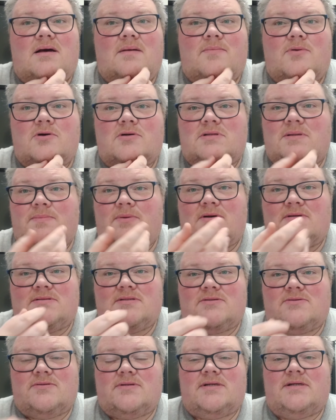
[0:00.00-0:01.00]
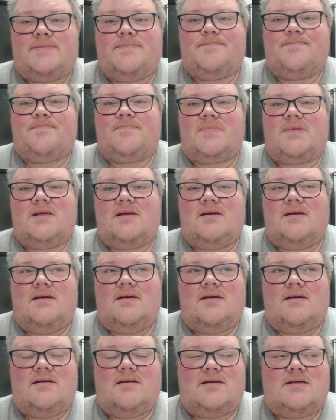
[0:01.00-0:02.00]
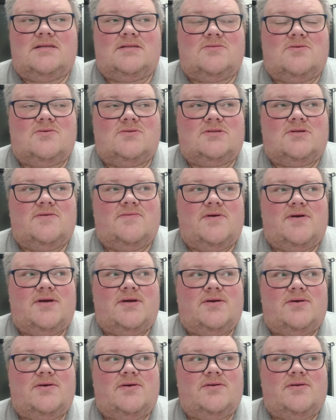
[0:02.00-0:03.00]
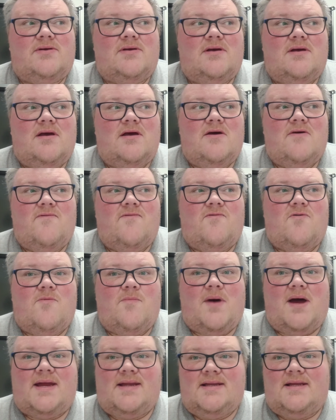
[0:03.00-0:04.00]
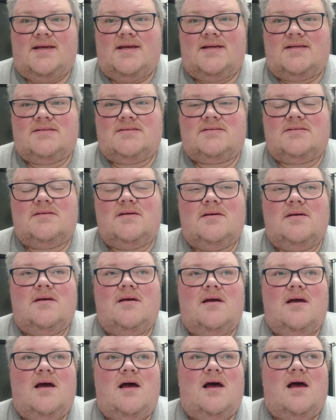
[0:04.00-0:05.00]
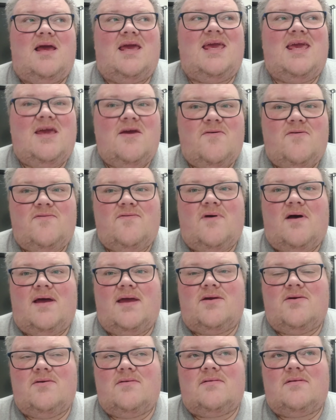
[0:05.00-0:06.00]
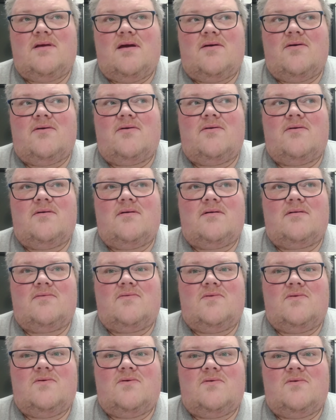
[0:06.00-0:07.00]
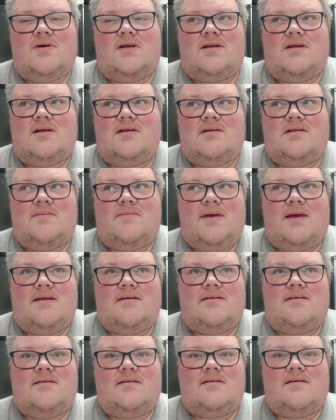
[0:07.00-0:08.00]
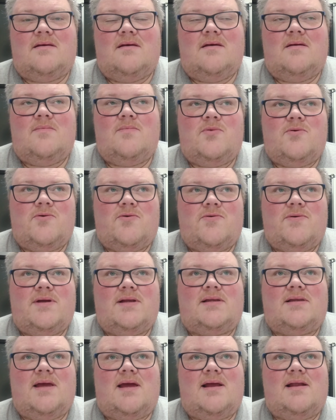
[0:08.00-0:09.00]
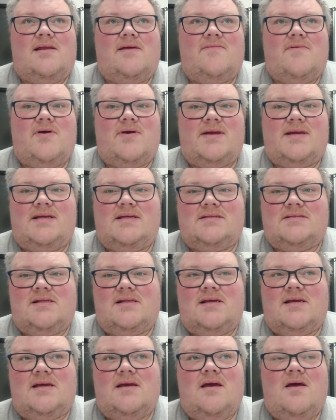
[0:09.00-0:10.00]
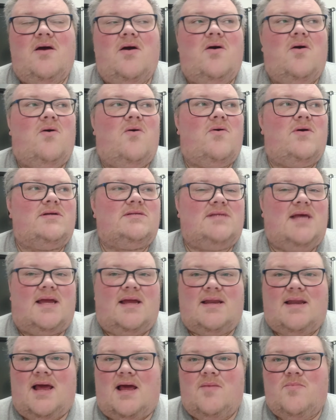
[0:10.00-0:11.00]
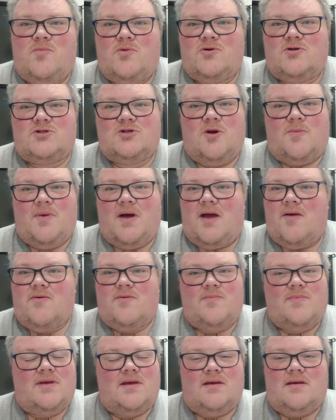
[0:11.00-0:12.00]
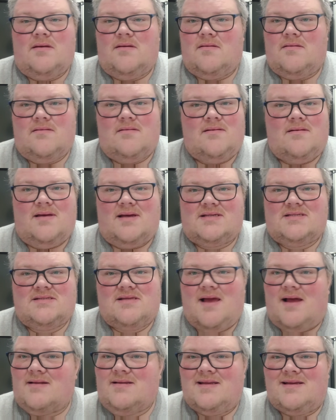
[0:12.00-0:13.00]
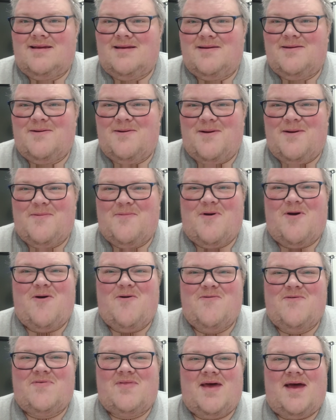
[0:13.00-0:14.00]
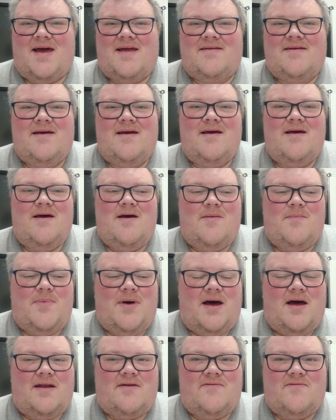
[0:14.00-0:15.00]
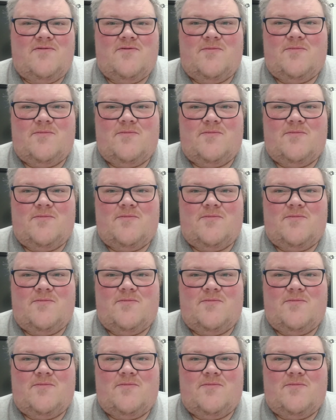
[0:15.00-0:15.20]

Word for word: Book Depository is also very good for my needs. If I could go to an independent book retailer very easily, or a second-hand bookshop, I would be ecstatic over that. But